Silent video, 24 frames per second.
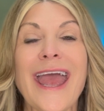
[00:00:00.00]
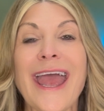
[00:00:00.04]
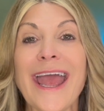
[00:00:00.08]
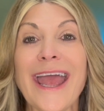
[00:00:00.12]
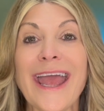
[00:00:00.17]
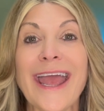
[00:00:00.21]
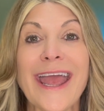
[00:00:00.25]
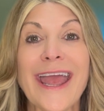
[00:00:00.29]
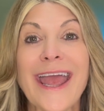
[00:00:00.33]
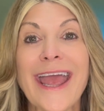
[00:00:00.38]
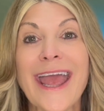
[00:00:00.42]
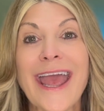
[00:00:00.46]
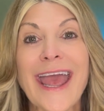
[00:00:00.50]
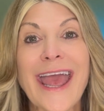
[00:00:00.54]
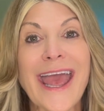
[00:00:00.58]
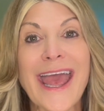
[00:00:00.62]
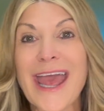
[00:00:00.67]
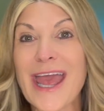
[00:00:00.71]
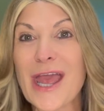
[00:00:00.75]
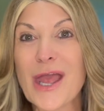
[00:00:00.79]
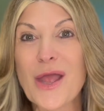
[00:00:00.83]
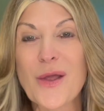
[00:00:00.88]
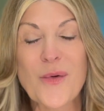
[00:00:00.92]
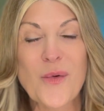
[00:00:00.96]

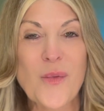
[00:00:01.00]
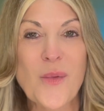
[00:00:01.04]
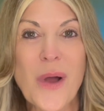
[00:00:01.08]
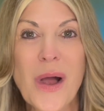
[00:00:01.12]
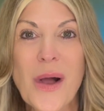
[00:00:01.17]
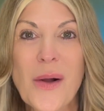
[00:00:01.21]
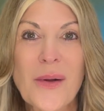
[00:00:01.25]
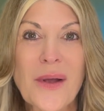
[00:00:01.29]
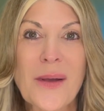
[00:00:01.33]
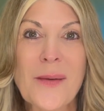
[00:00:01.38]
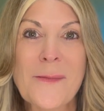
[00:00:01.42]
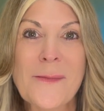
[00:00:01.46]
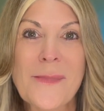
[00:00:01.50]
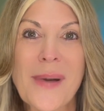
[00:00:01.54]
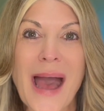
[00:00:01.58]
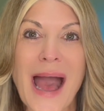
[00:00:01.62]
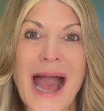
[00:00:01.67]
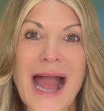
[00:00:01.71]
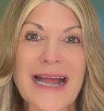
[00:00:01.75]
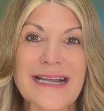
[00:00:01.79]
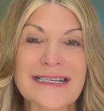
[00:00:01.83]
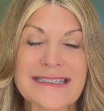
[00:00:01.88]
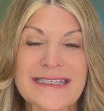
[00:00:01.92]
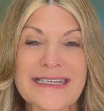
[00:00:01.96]
Hey, welcome
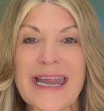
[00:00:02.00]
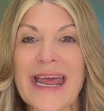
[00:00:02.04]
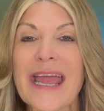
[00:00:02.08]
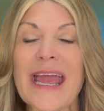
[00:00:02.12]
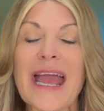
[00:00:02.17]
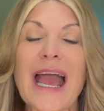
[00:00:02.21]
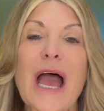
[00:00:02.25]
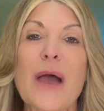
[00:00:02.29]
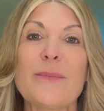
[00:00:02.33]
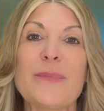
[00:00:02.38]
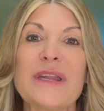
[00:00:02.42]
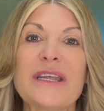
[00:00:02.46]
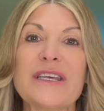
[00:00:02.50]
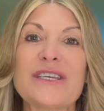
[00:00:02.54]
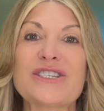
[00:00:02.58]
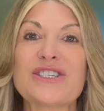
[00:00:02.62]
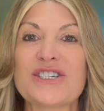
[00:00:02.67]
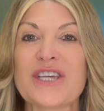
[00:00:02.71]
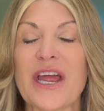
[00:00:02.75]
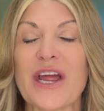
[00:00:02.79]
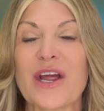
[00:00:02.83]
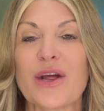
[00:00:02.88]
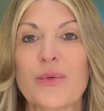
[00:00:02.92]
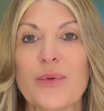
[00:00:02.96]
back. Today I'm going to
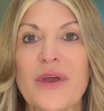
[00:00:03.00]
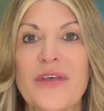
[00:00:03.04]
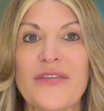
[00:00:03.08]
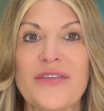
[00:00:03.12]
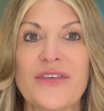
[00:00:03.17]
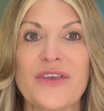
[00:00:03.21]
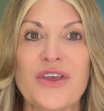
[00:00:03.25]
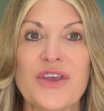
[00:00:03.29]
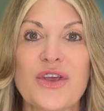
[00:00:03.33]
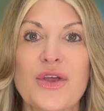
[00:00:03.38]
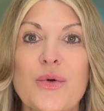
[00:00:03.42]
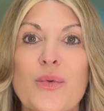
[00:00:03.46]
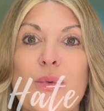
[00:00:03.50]
share with you